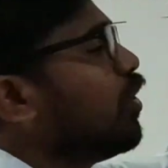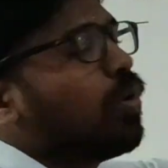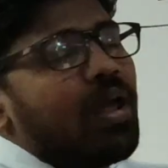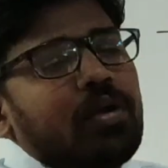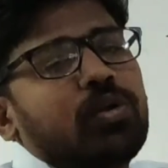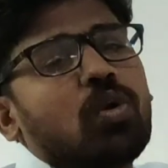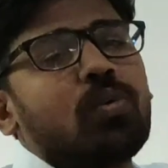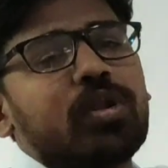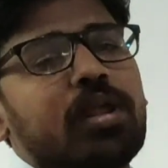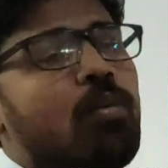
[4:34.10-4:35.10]
don't
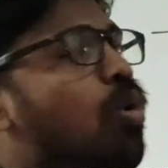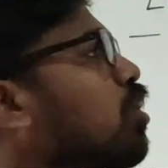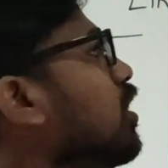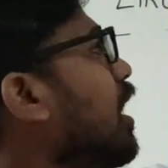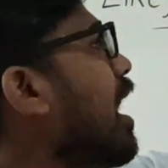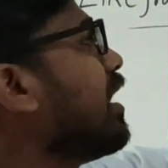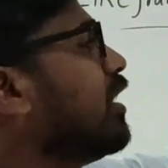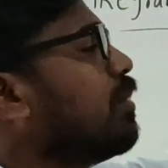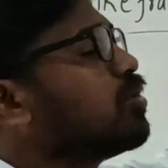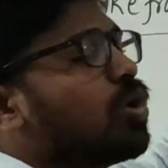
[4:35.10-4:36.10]
worry about the like
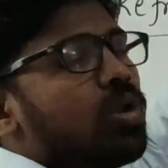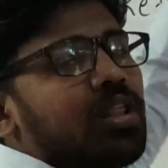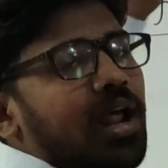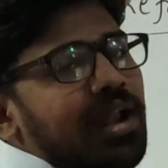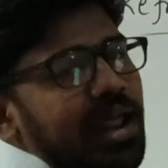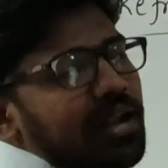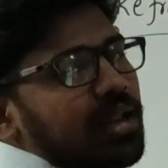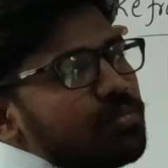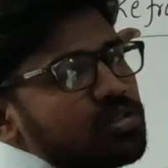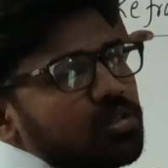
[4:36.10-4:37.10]
terms or the unlike
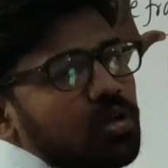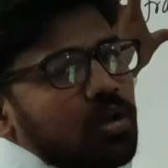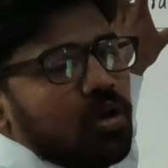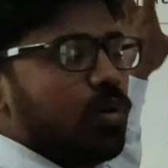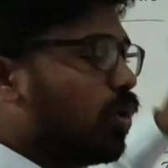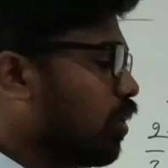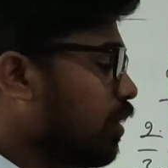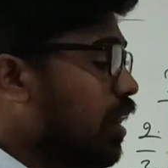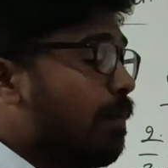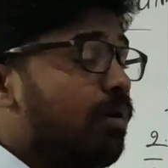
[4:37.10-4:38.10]
terms. We don't
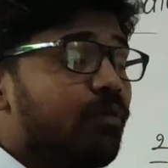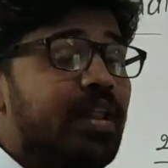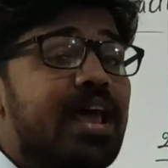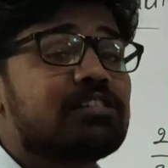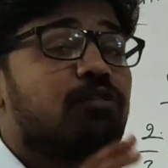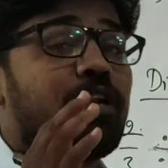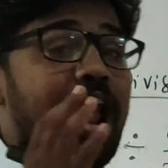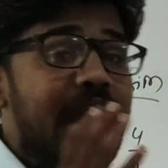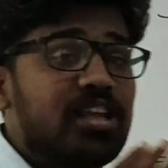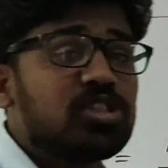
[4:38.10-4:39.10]
know. But whereas for
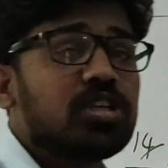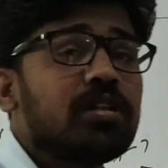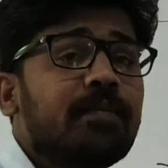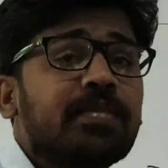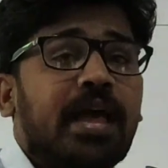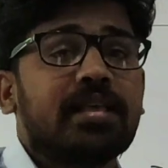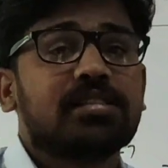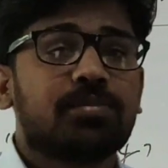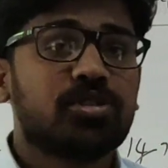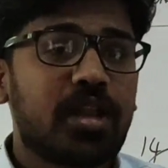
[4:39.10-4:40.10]
addition and
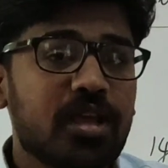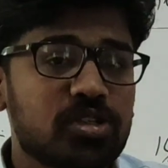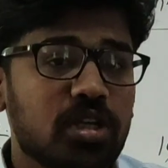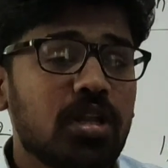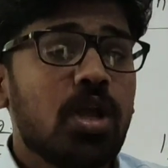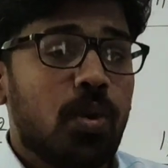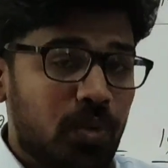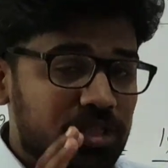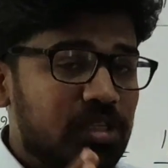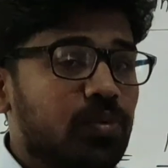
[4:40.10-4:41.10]
subtraction,
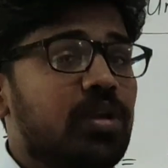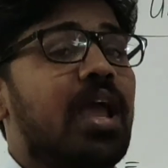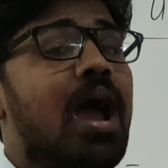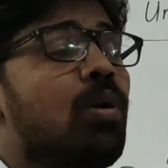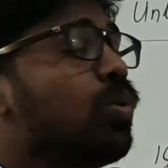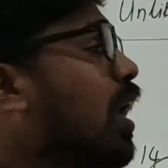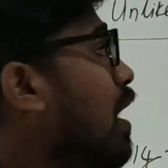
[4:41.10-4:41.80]
we have to